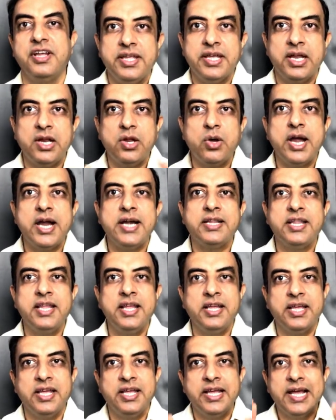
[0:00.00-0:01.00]
Yellow hat
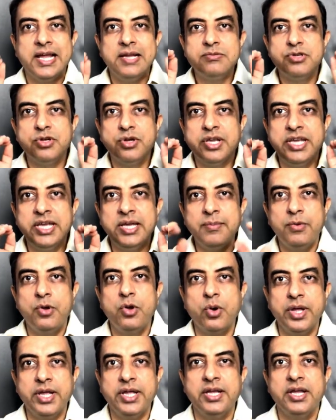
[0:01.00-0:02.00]
thinking helps you keep
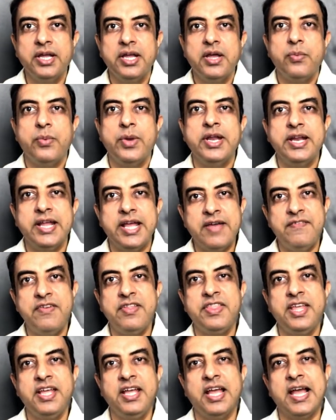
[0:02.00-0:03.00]
going when
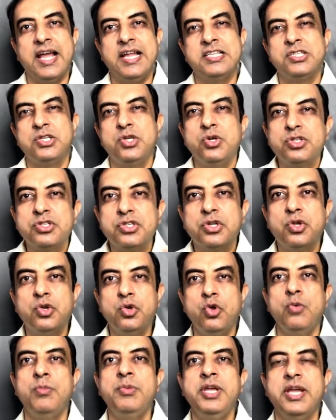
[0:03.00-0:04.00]
everything else looks
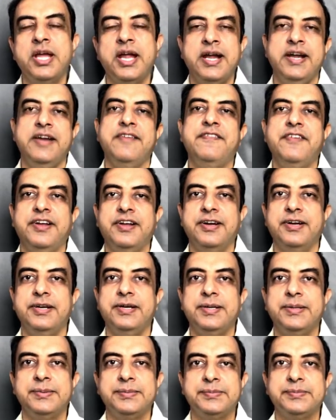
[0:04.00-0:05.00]
gloomy and difficult.
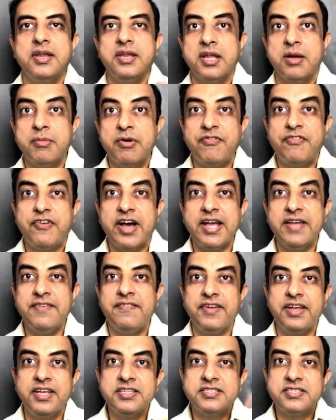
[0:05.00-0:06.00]
Number
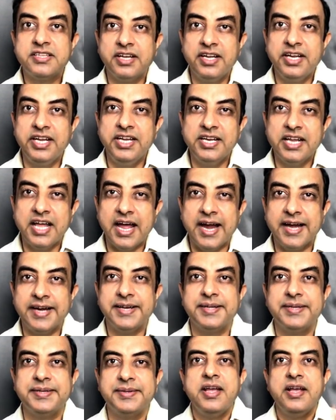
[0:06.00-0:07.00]
5 is the green hat.
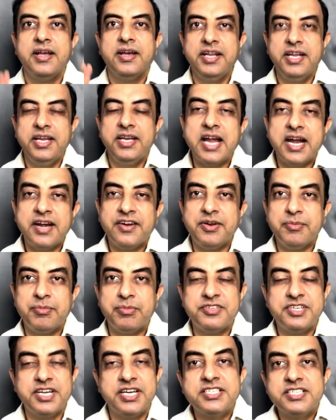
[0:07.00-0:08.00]
Green hat
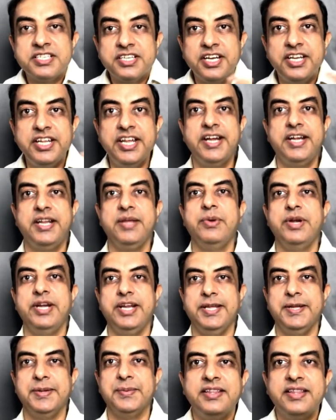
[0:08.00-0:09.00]
represents
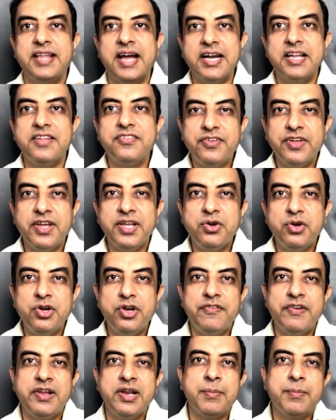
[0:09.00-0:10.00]
creativity. That is where you
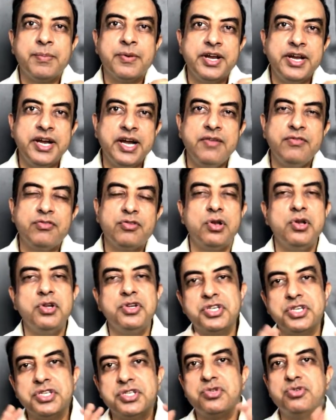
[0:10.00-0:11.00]
develop creative
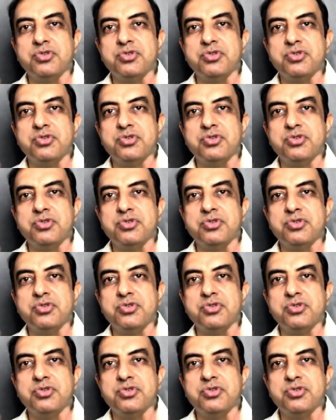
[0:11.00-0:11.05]
solutions